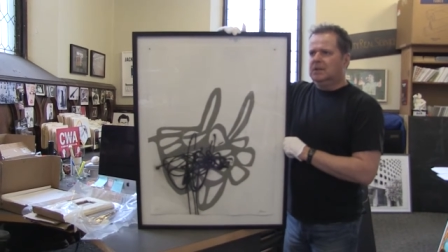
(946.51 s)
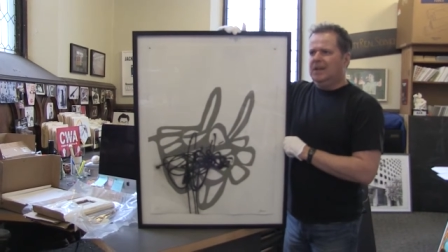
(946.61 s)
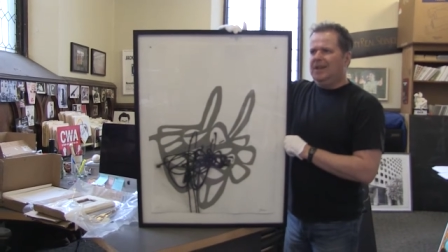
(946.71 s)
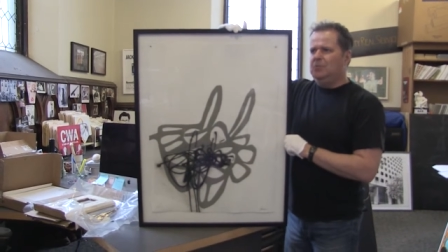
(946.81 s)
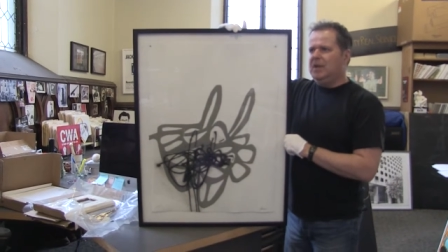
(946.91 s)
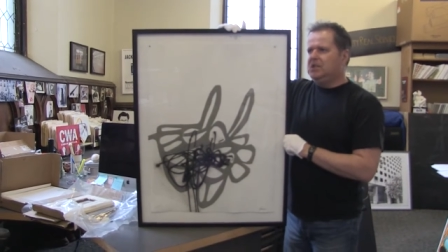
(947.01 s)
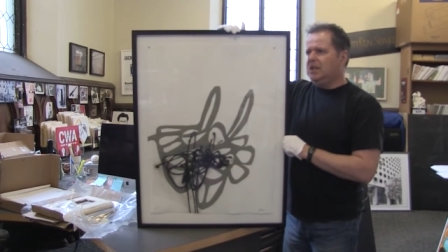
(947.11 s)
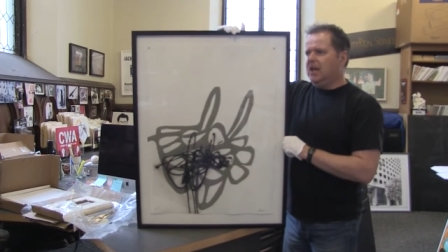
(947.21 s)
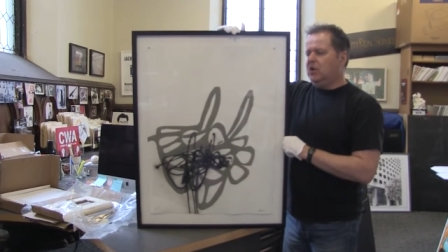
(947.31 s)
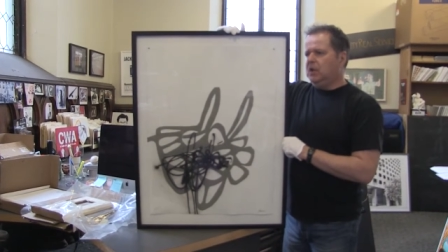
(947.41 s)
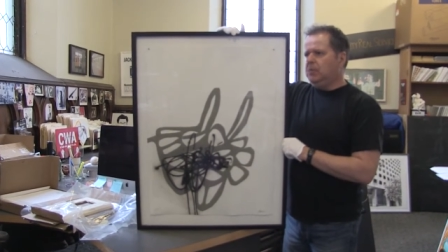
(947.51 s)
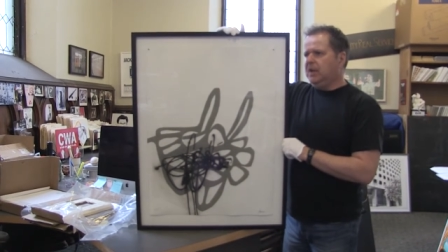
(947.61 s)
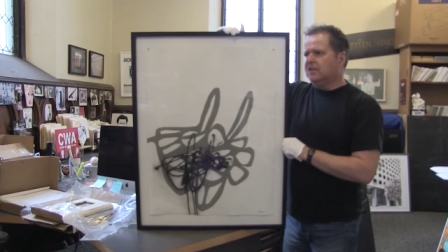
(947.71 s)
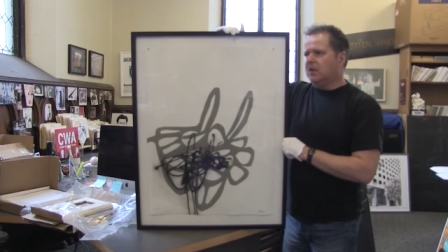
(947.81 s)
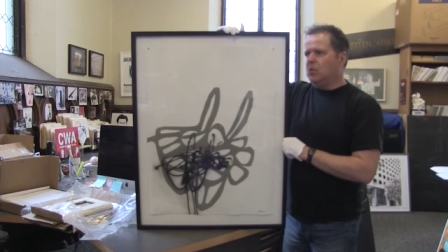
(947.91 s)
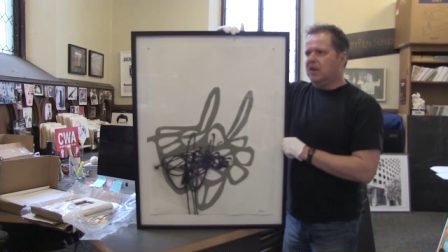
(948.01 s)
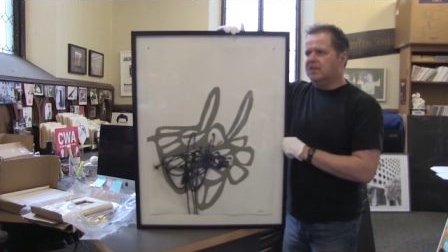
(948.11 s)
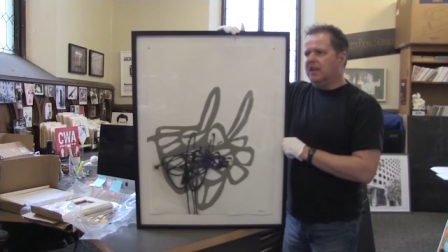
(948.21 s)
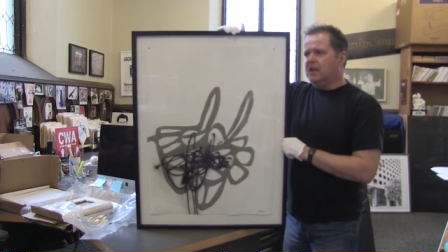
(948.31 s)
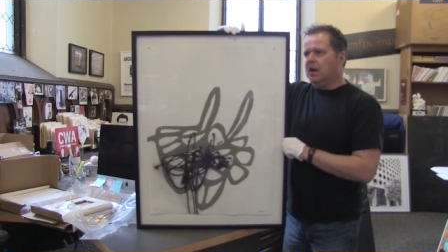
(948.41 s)
I mention that only because I want to
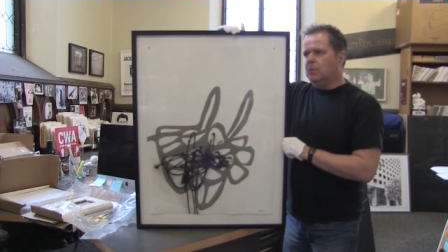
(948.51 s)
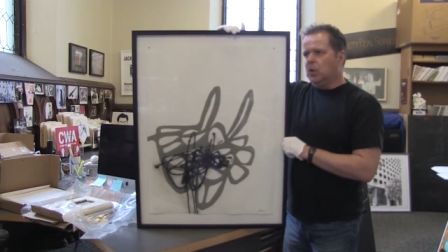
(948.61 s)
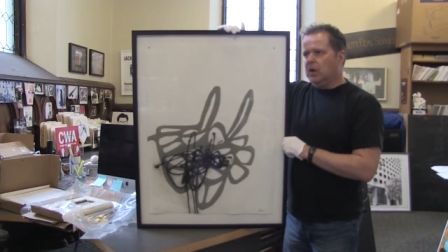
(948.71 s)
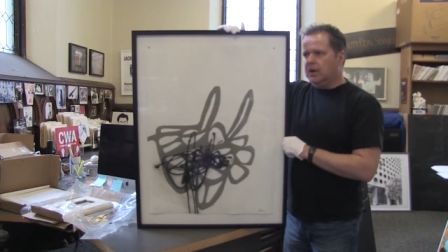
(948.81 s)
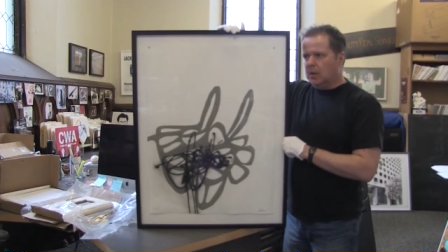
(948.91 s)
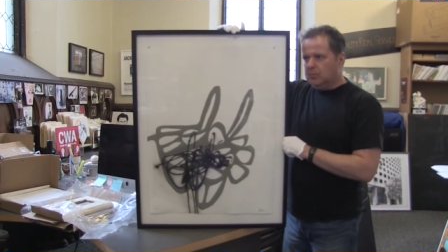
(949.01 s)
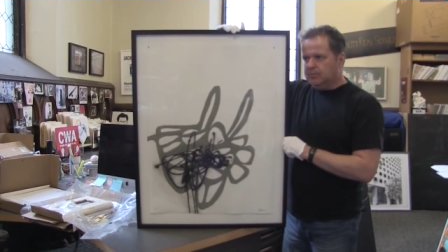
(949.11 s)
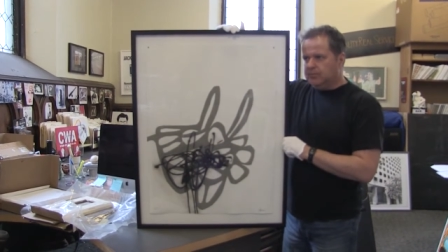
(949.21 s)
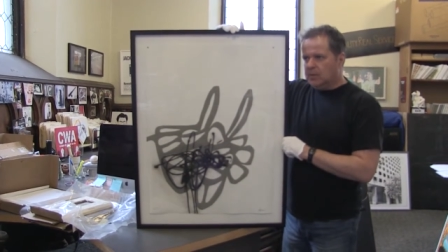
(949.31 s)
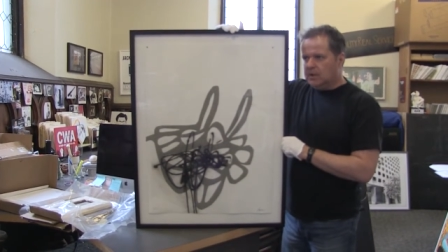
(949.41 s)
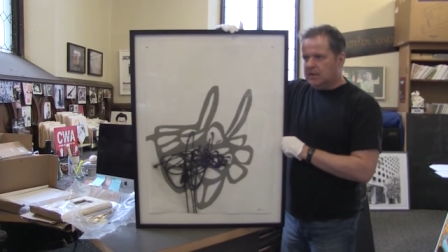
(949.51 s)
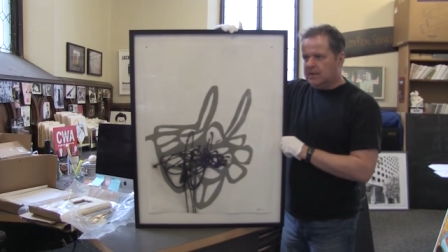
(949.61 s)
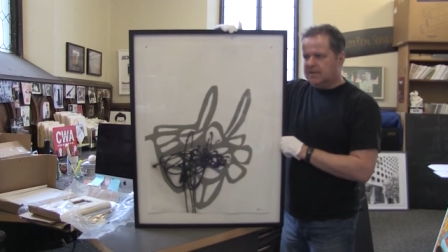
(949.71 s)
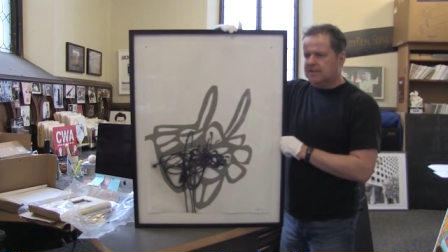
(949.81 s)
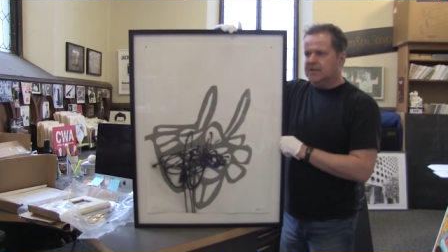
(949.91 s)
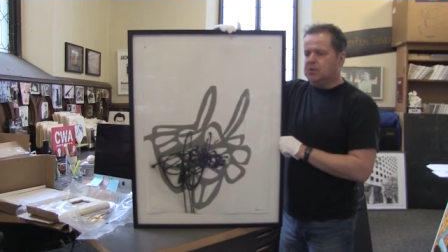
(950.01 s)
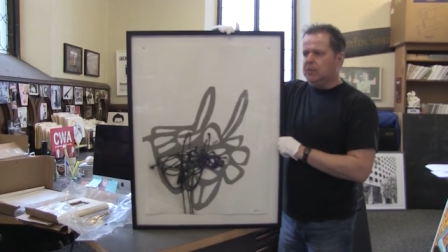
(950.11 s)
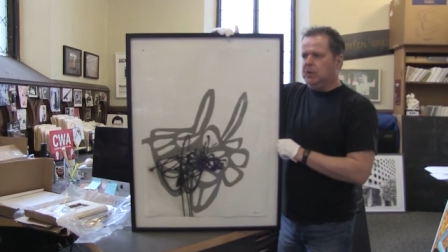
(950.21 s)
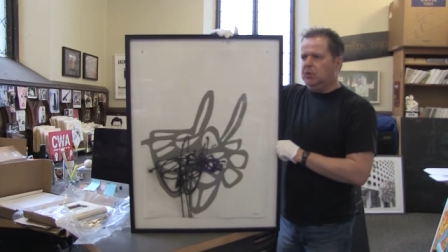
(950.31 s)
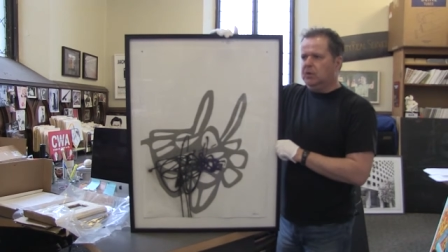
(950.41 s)
say carborundum, because it's such a
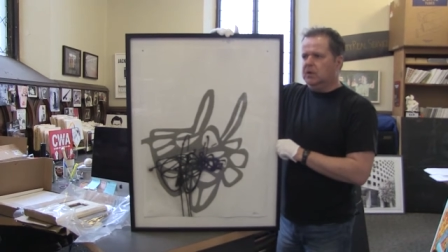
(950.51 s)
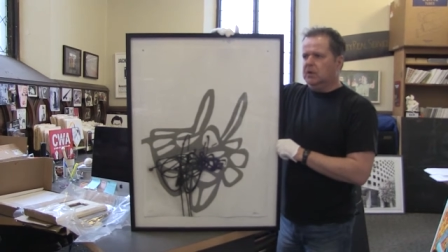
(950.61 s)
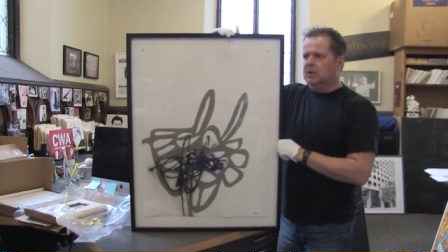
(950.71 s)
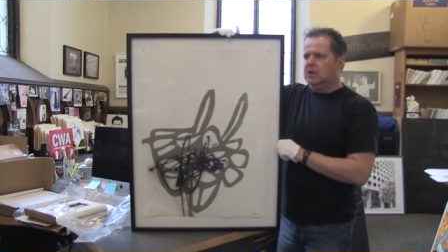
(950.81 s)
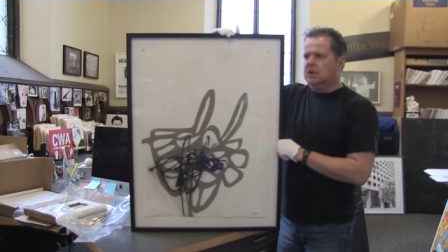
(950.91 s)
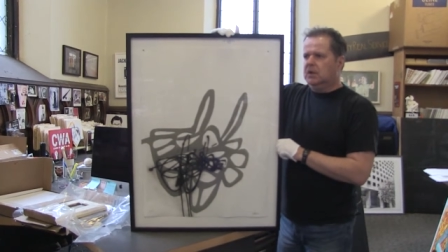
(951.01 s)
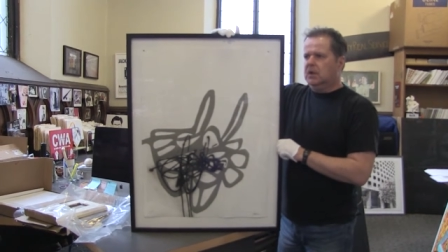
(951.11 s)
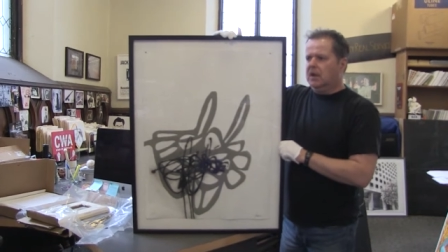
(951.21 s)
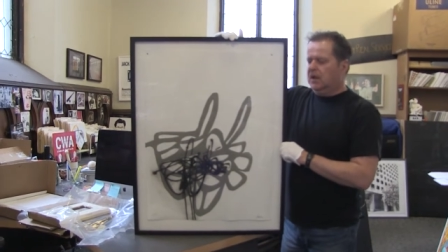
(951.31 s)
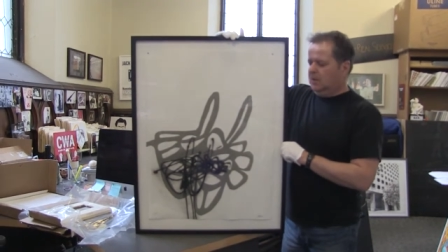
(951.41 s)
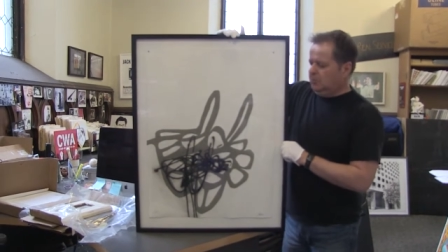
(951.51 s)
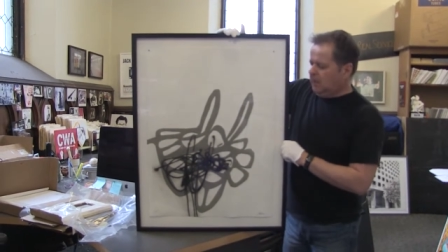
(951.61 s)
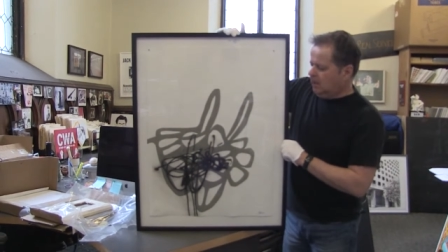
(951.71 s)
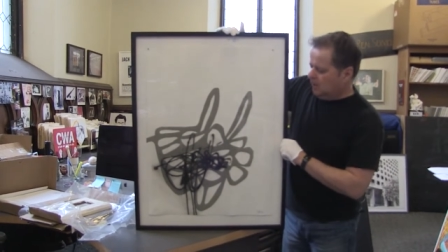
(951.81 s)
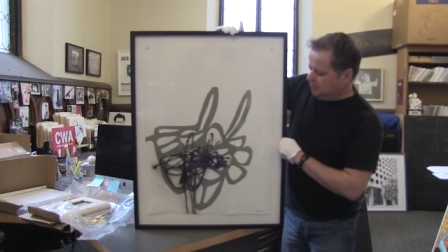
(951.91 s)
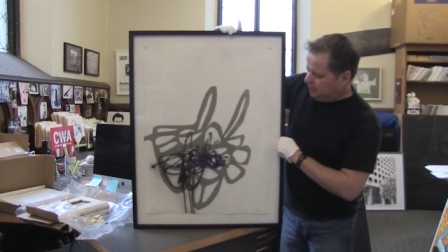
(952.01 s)
peculiar medium.